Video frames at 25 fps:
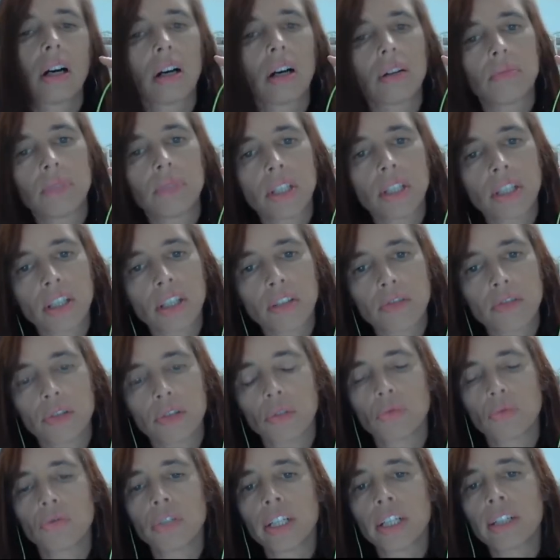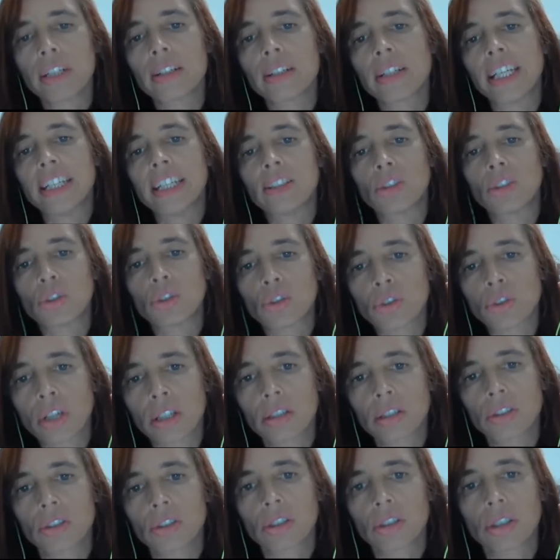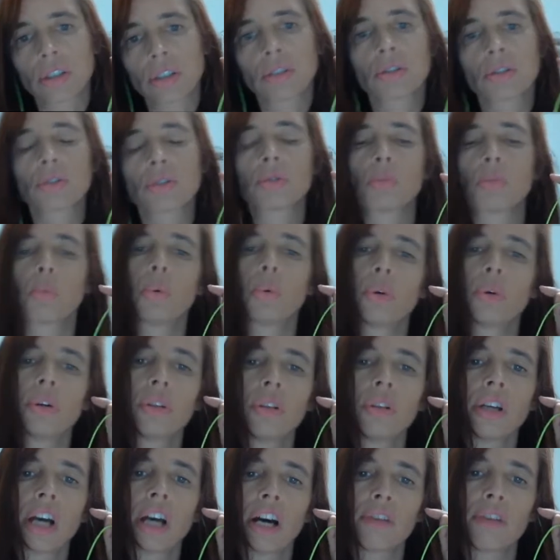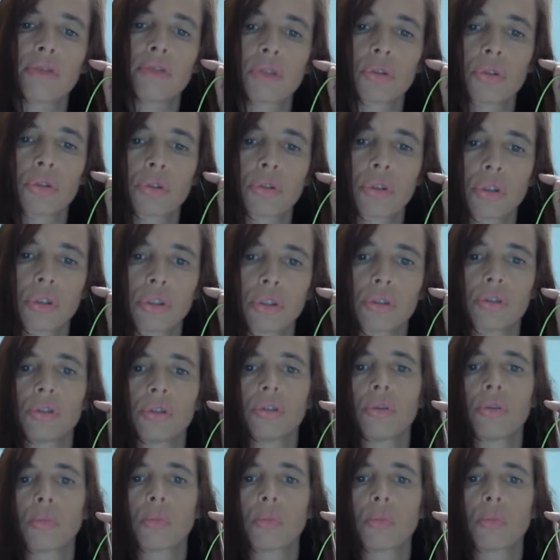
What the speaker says: They give you real instructions where you have to turn to,